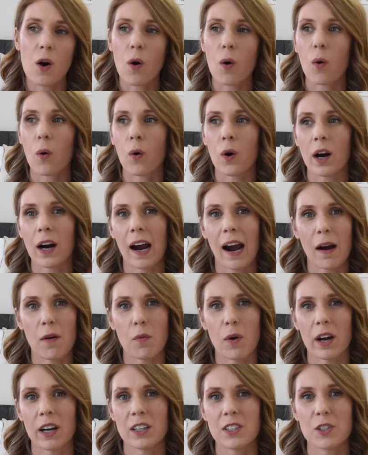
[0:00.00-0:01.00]
or I
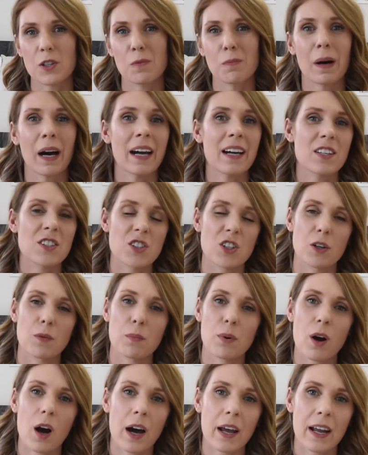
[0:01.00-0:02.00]
wanted to buy a certain
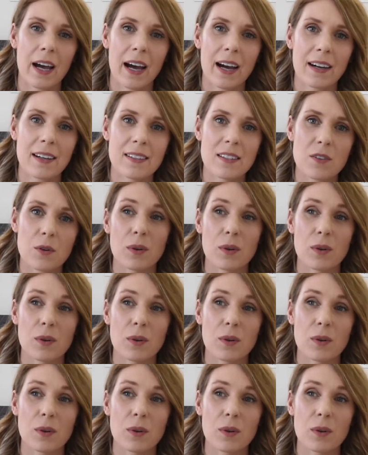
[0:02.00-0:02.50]
product